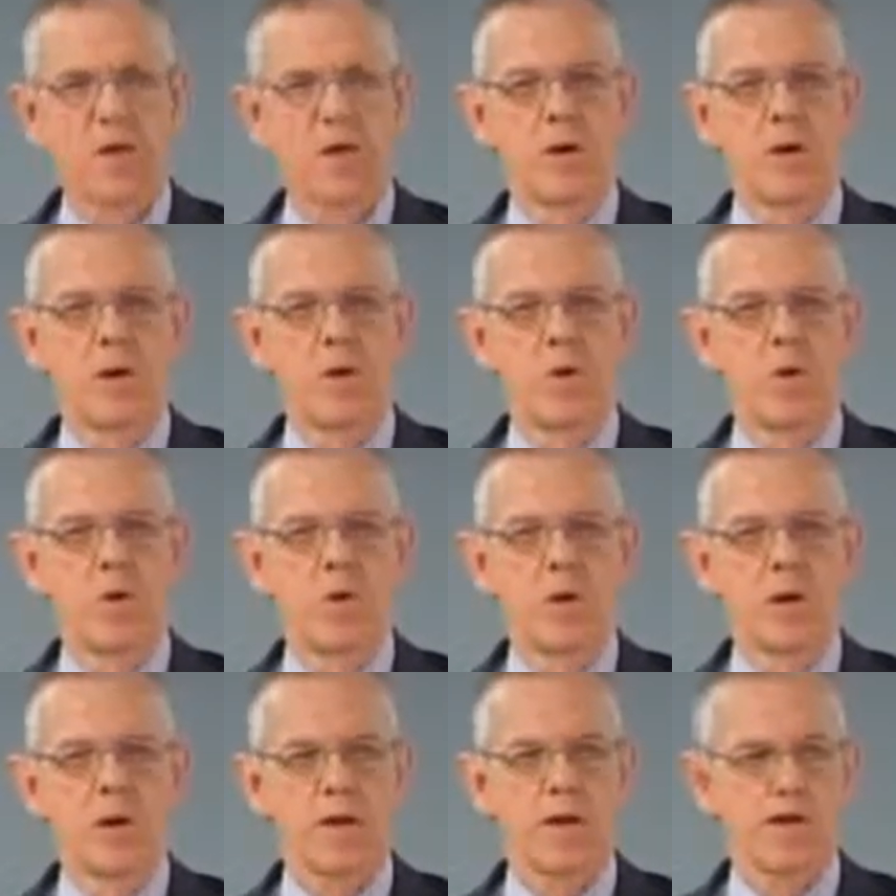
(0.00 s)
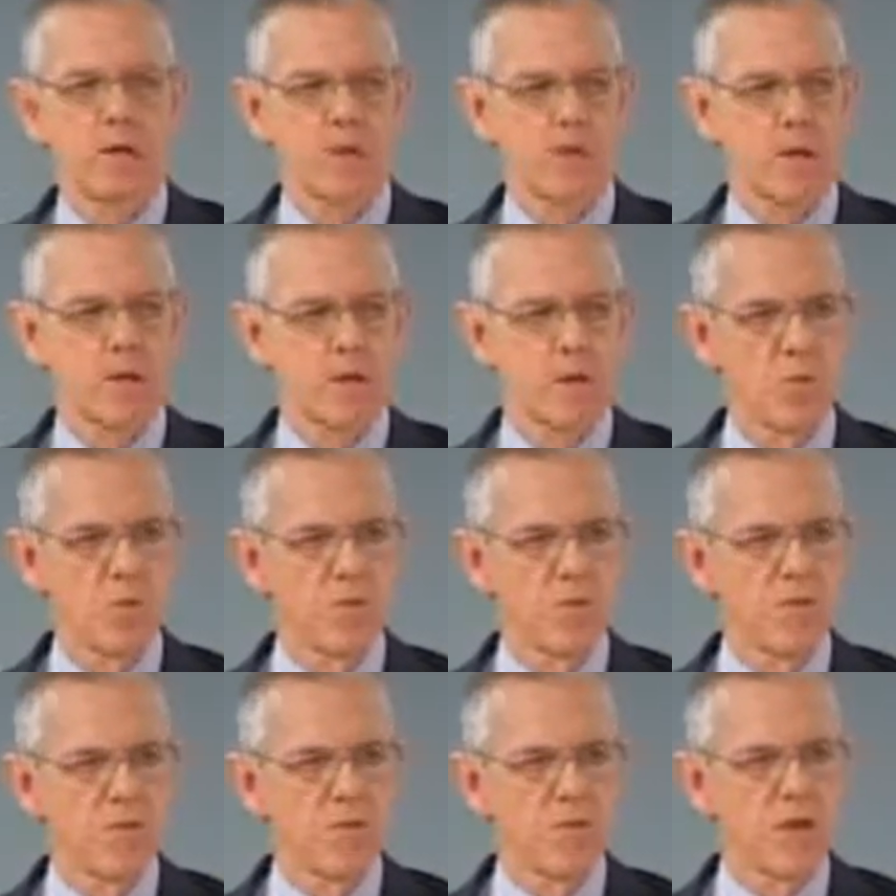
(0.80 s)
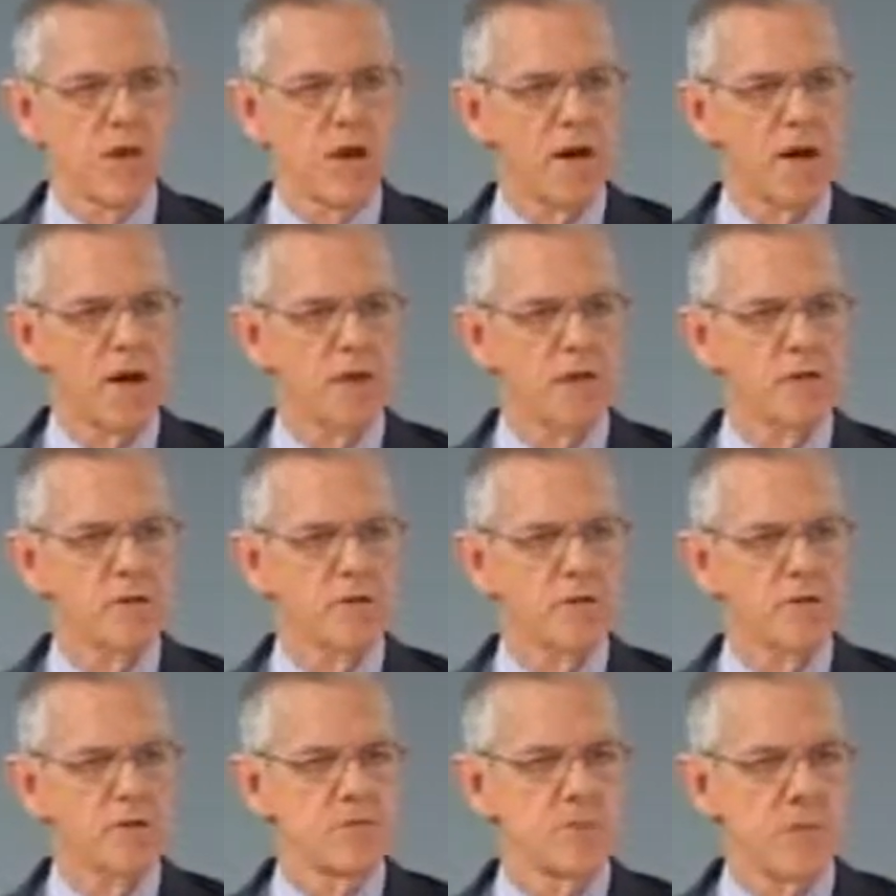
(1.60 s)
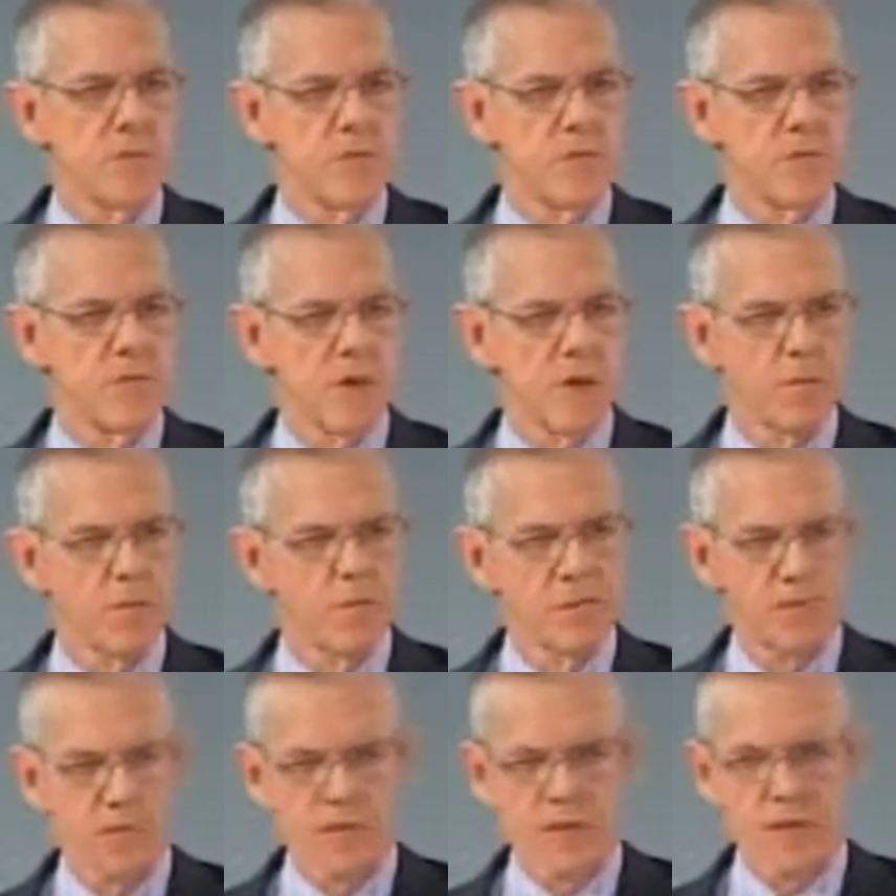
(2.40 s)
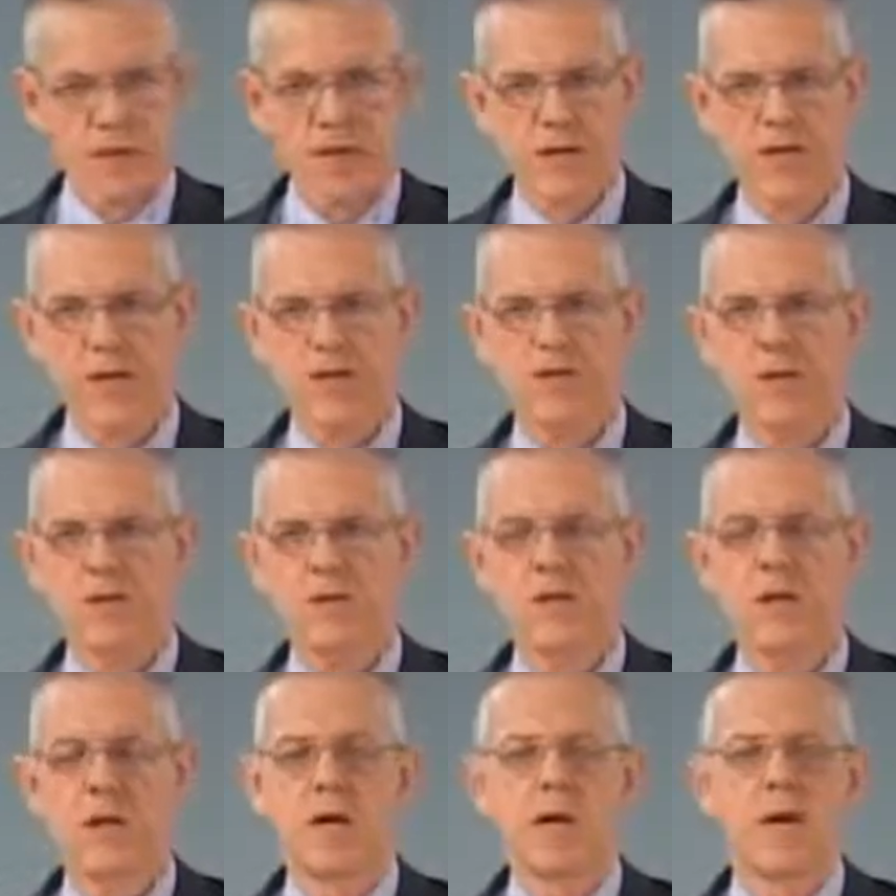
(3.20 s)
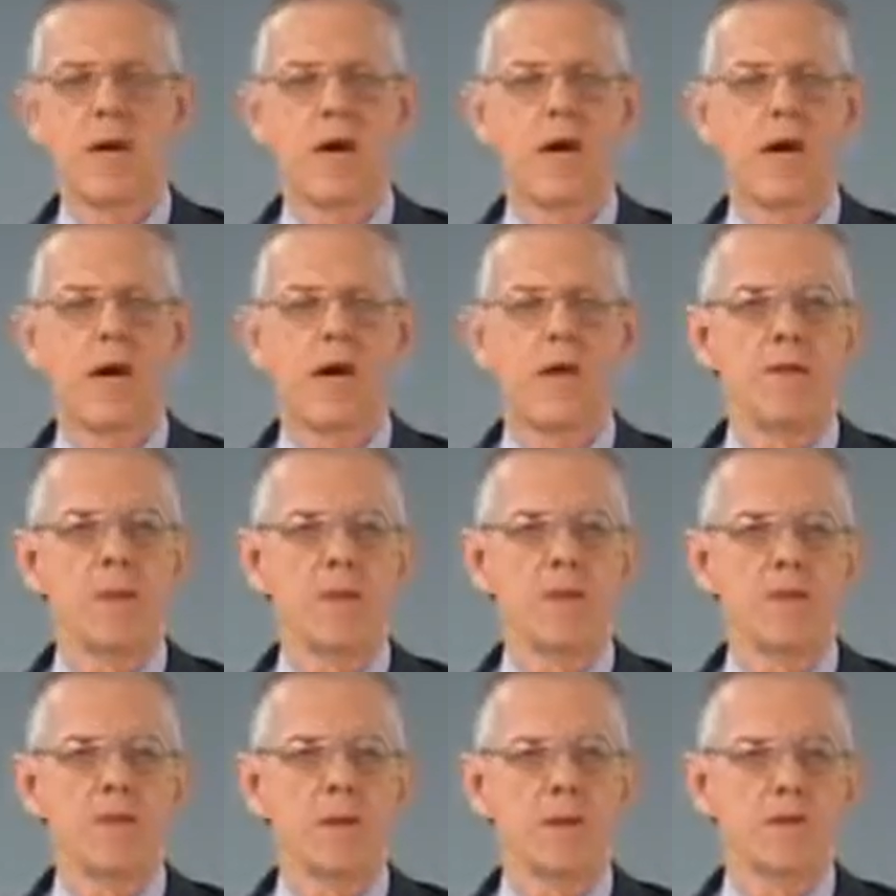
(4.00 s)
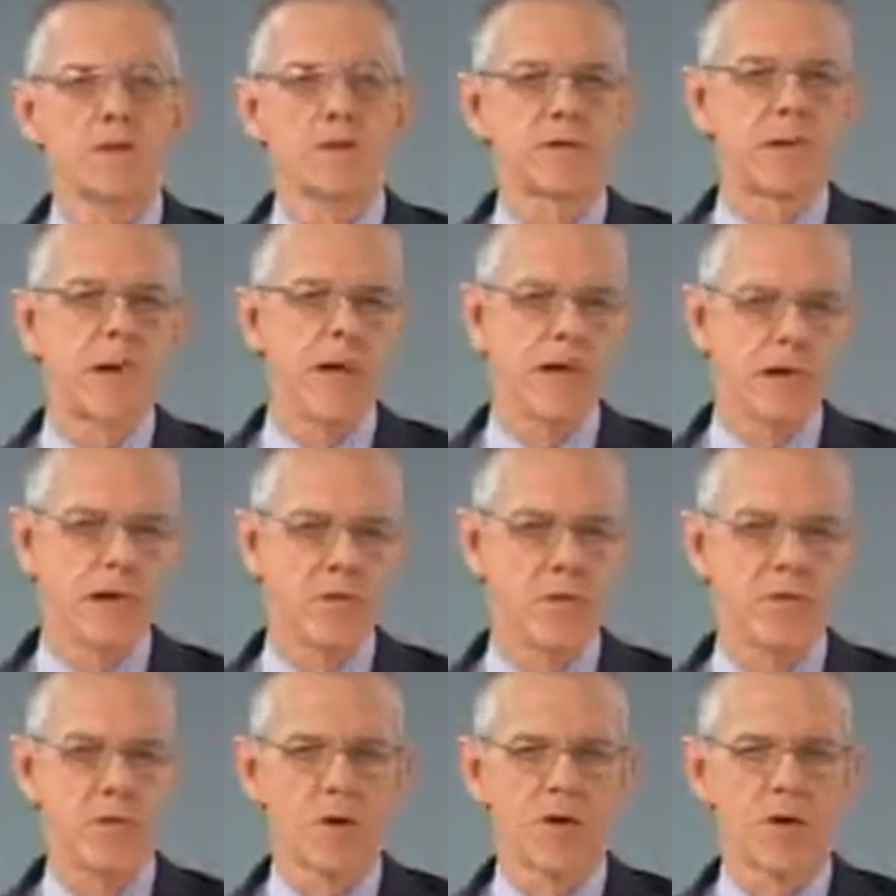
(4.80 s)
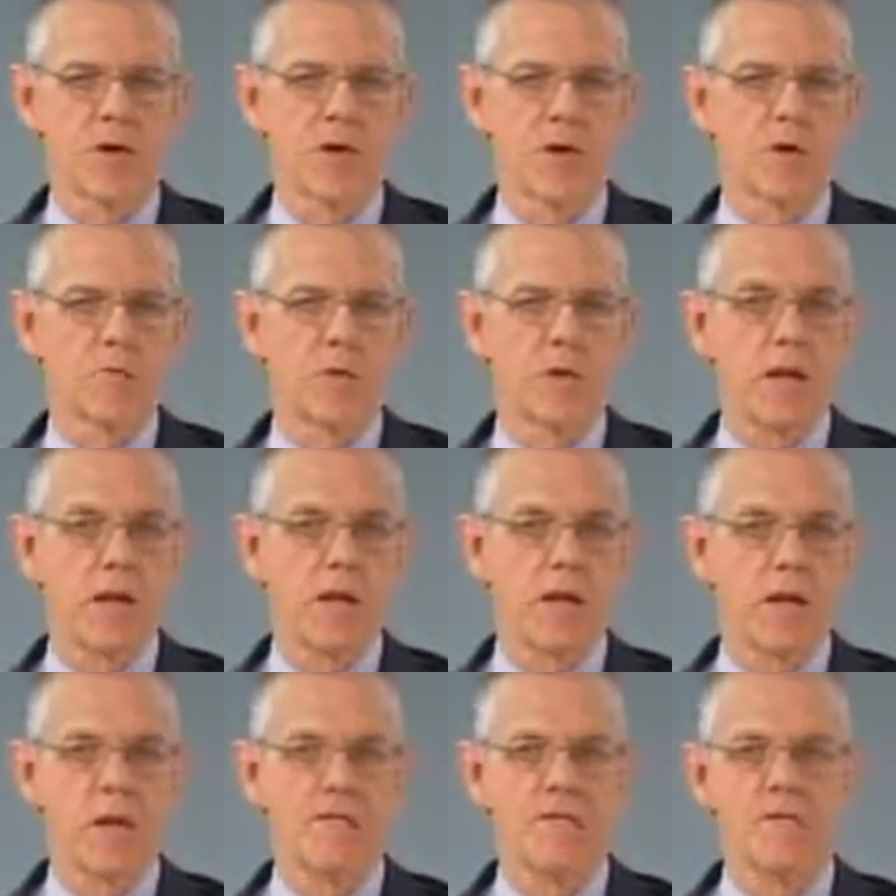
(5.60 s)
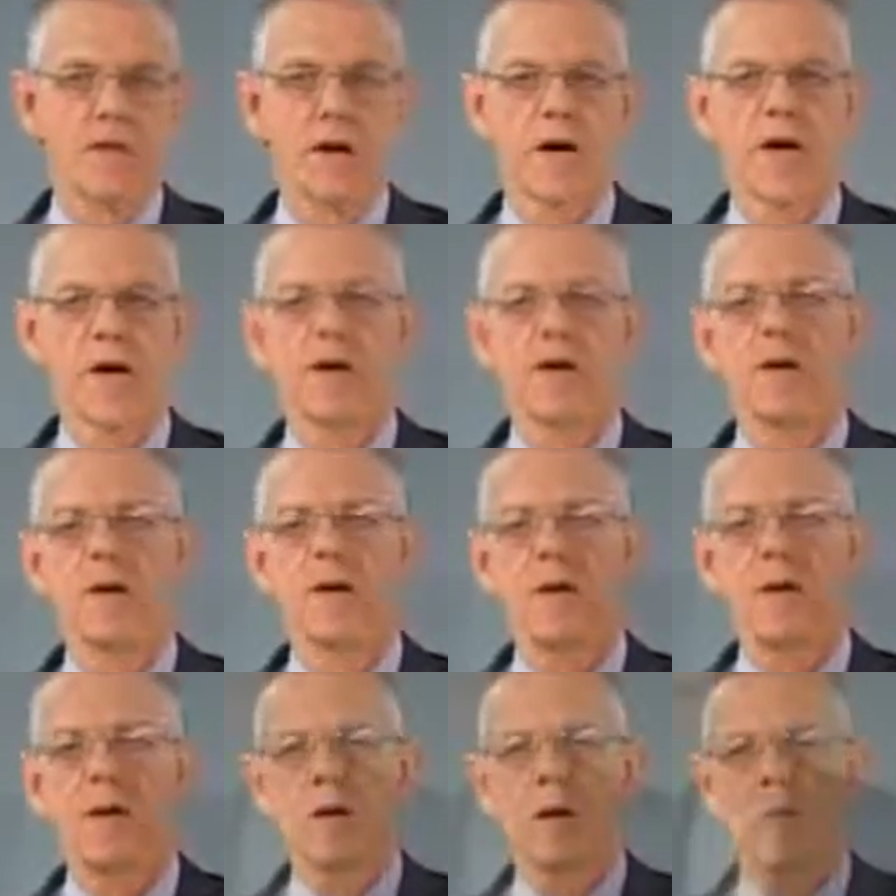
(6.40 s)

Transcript: Uh, one is a Word file with my presentation, and there'll be a second one on their PDF file of a